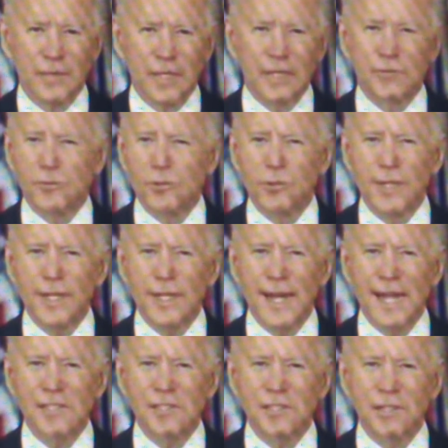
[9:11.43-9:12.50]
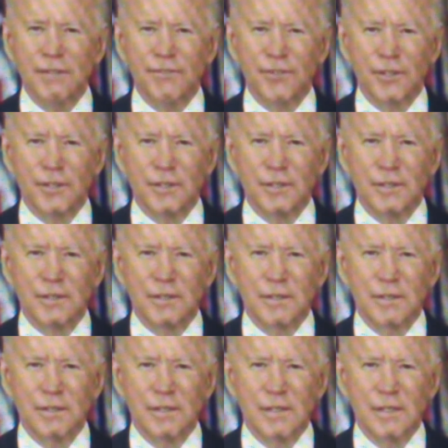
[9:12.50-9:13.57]
It's truly a national effort,
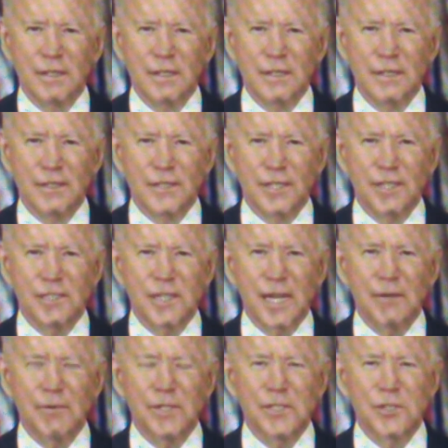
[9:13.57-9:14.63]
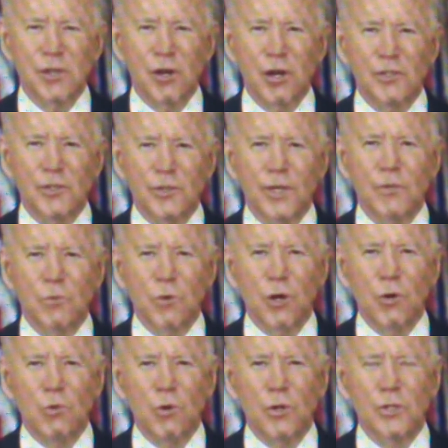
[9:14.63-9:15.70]
just like we saw during
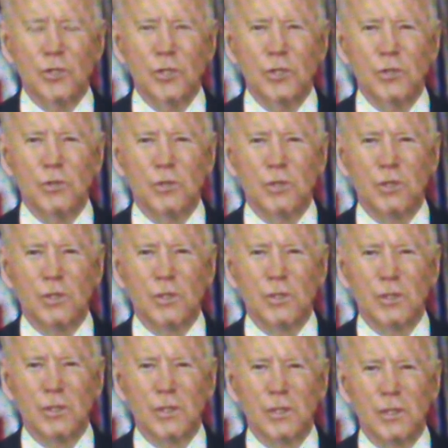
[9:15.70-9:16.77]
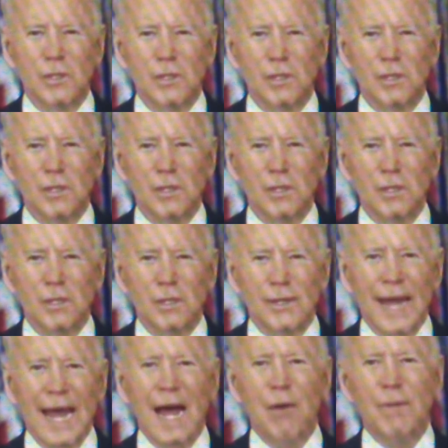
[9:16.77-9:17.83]
World War II.
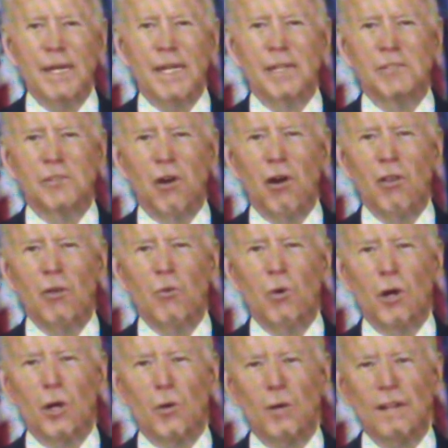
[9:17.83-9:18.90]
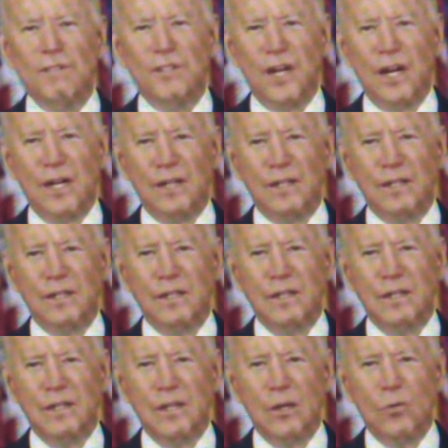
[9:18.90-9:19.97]
Now, because of all the work we've done,
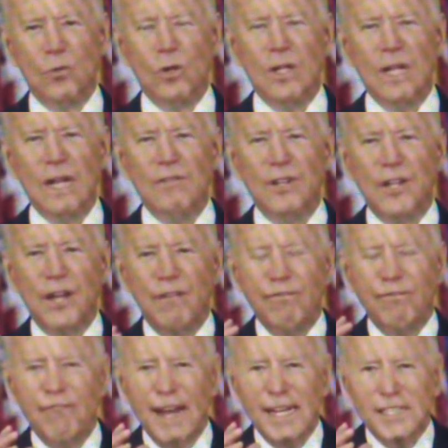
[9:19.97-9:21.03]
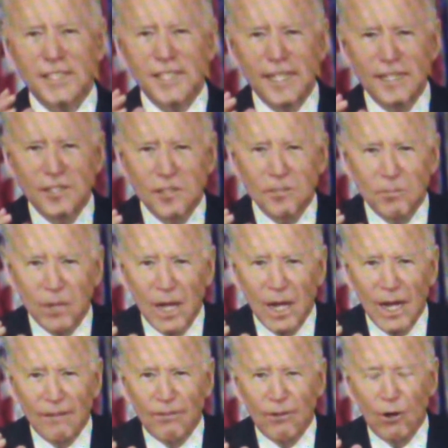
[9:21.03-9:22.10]
we'll have enough vaccine
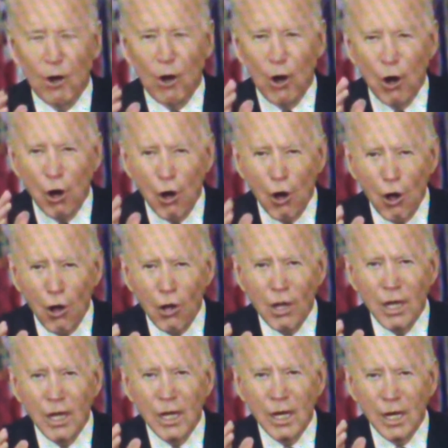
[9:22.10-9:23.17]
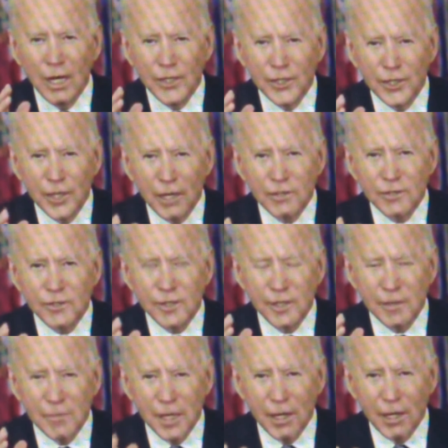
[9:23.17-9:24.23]
supply for all adults in
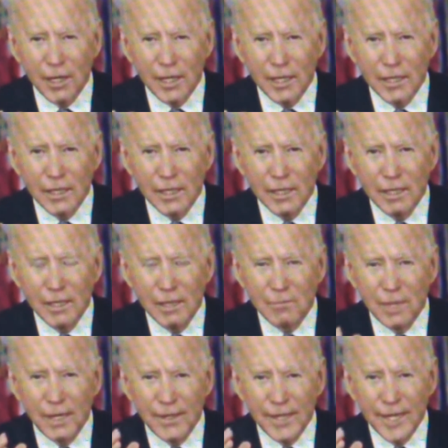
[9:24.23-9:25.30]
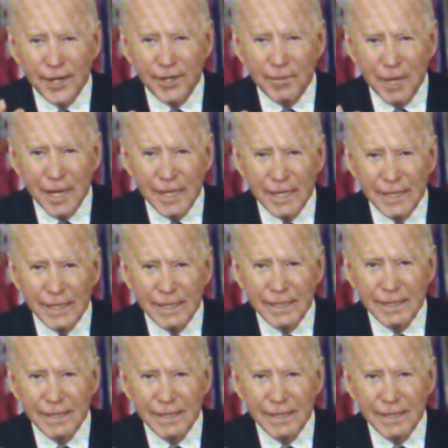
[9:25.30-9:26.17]
America by the end of May.